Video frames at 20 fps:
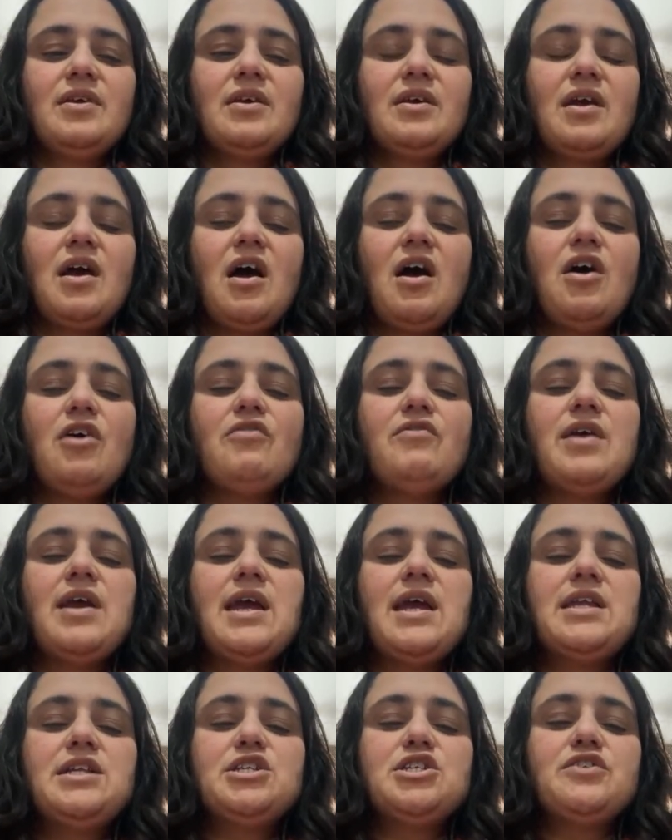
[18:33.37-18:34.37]

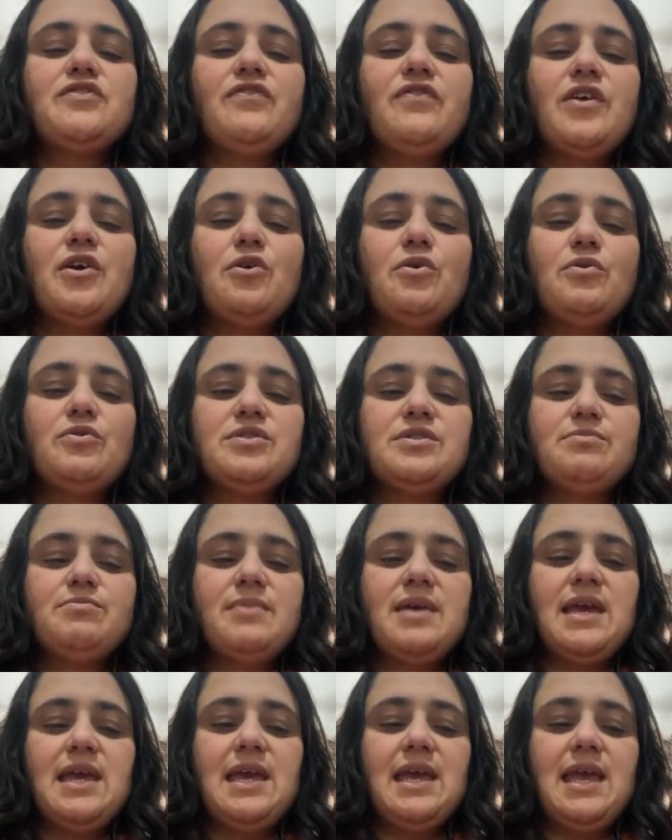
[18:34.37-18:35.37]
Courage fills
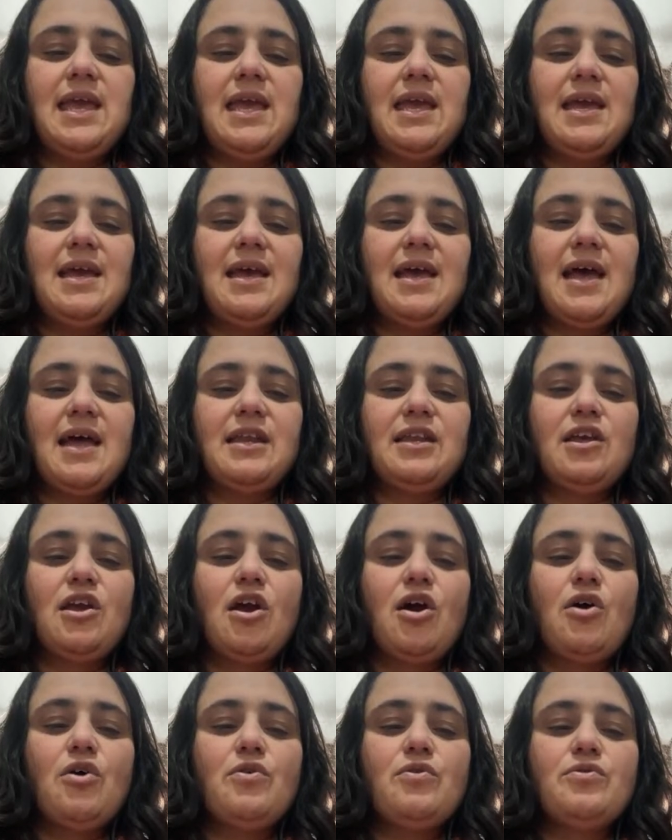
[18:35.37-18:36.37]
me and
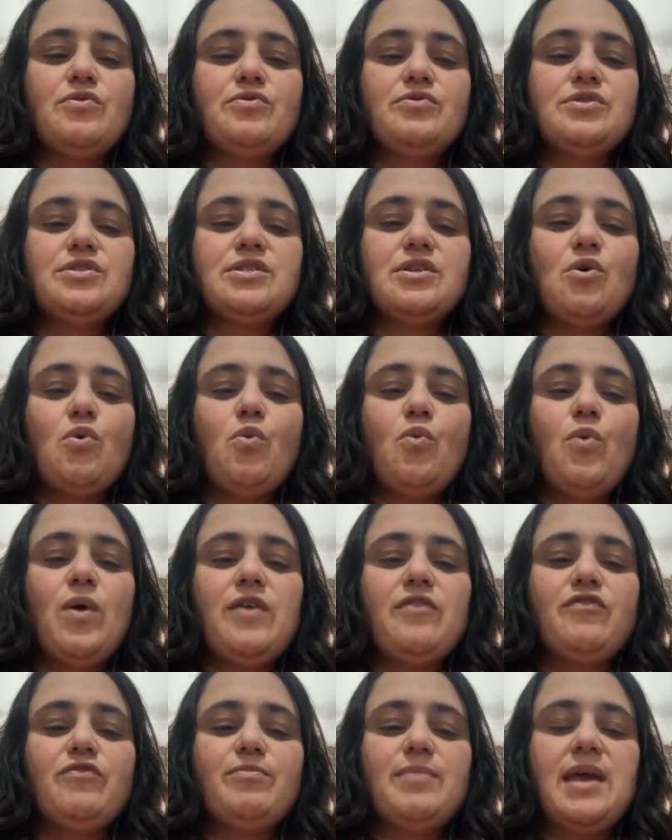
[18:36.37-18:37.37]
goes
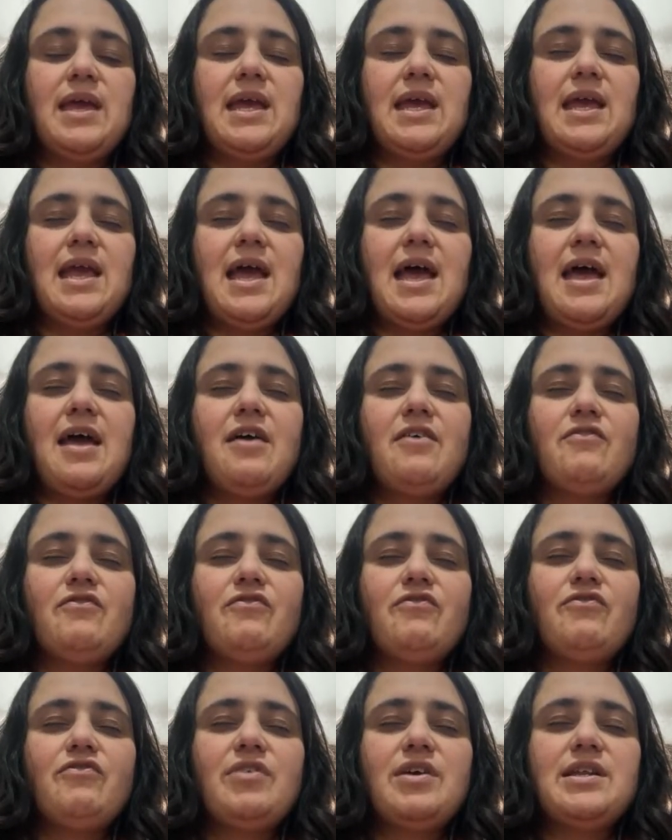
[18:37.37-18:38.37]
with me
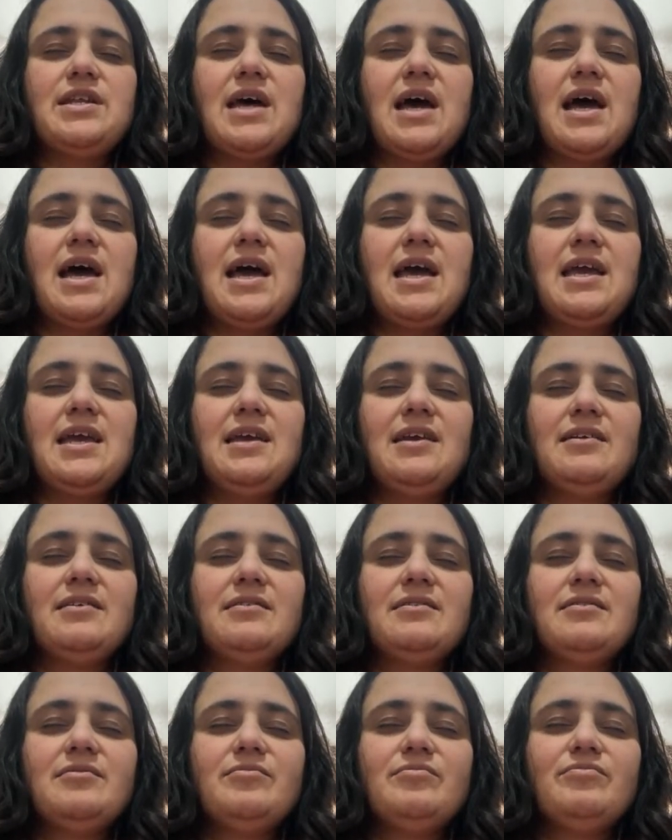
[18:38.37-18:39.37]
every day.
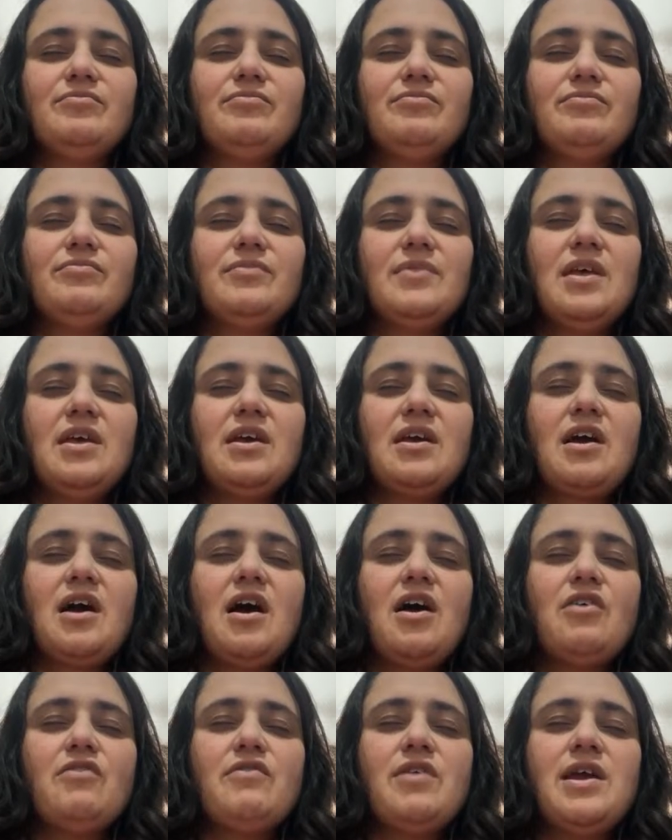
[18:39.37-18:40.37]

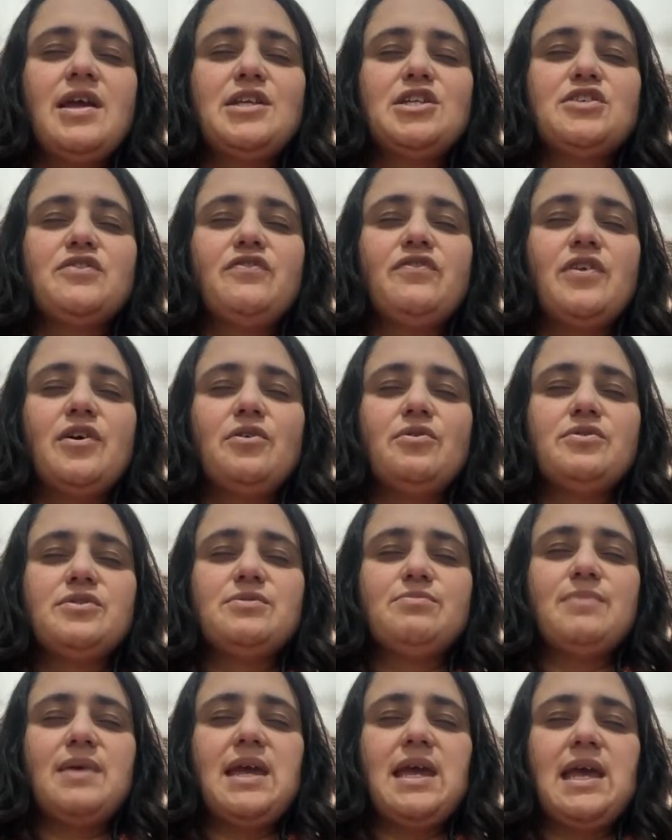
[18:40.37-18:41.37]
Courage
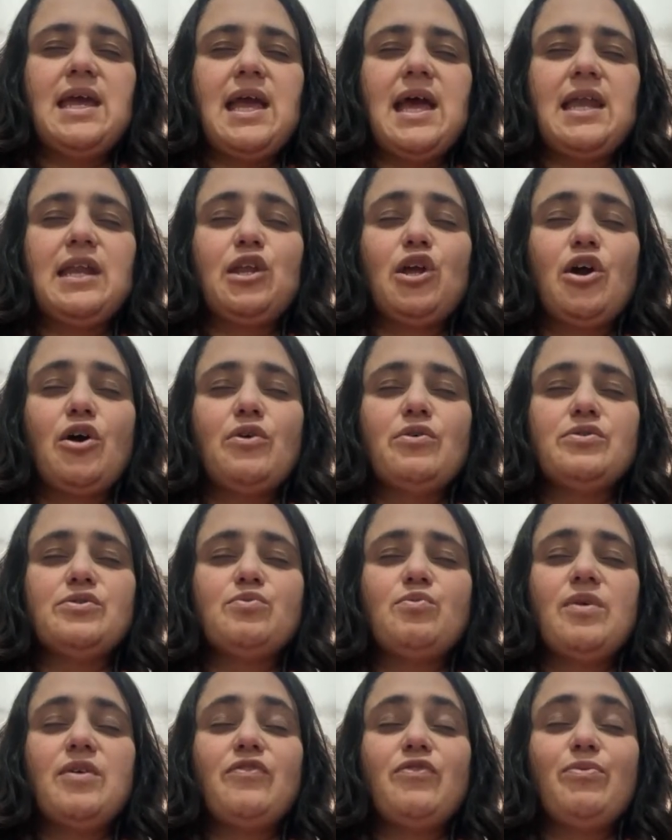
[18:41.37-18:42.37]
fills me and goes
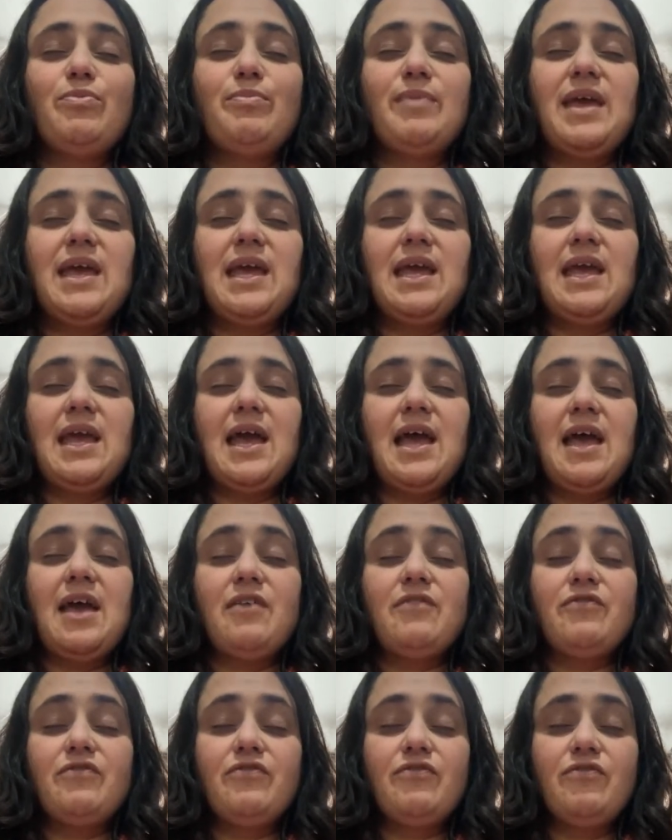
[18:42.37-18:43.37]
with me
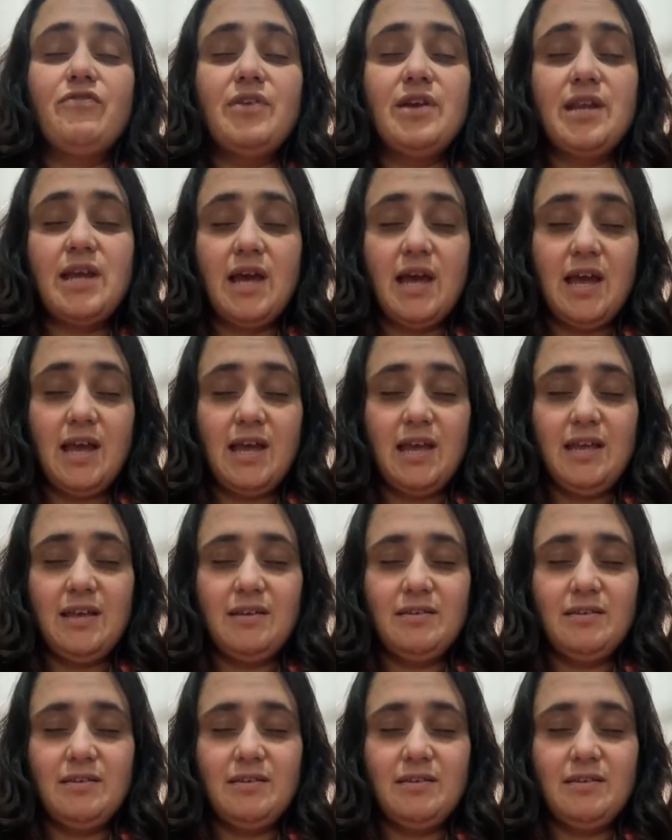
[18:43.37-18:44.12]
every day.